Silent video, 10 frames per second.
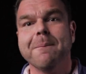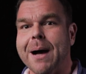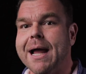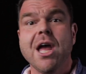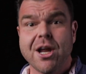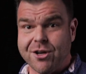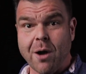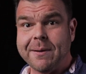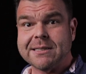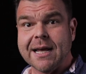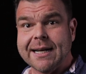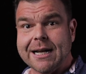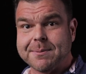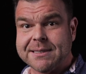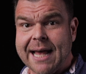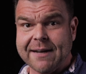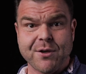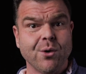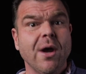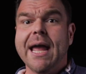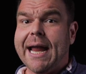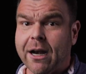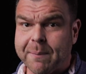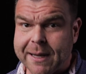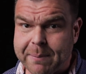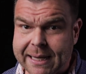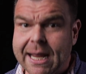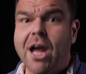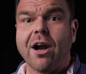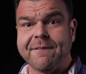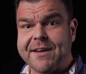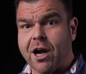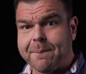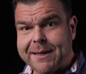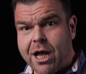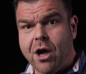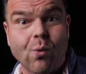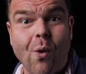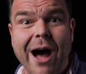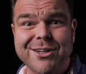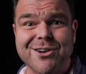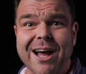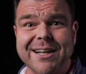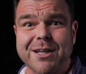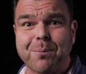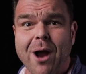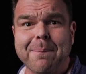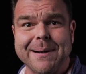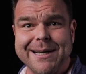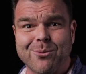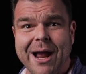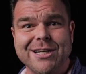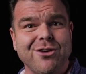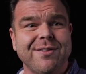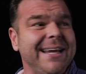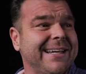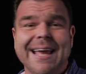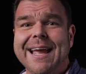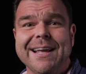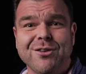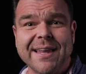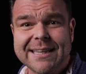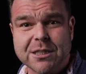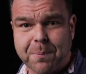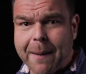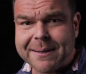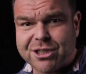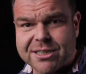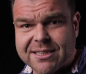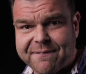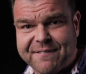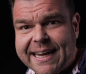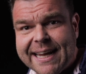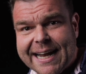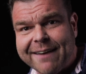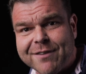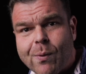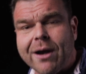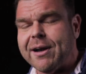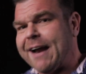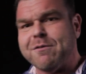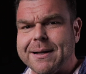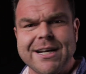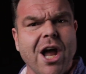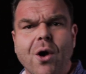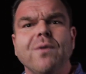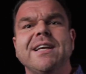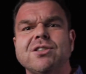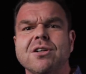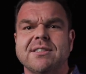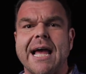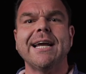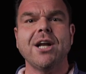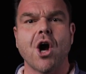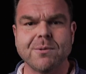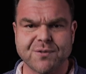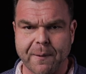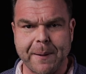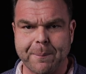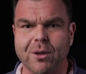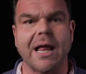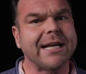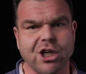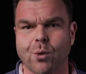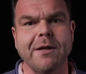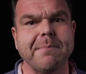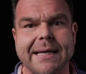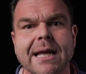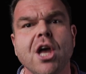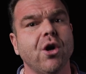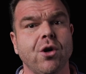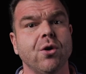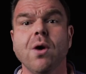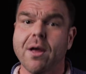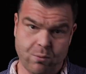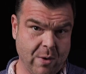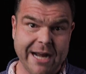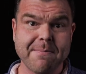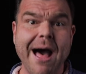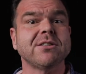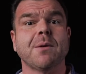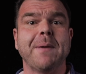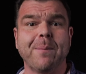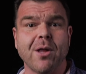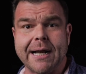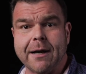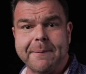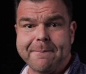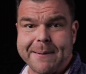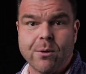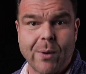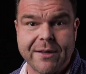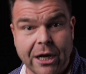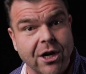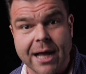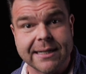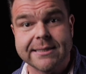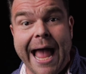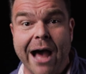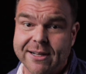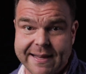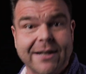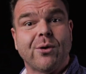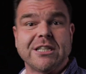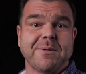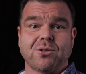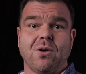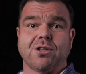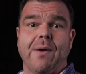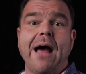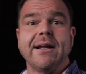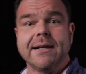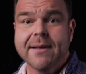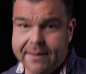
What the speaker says: But nobody's gonna get upset if you Airbnb or VRBO while you're not in the property, right? You think these properties just sit vacant everywhere and everybody? No, these are second homes for people like you and me who rent them out to people on Airbnb when they're not in town, and then Christmas rolls around and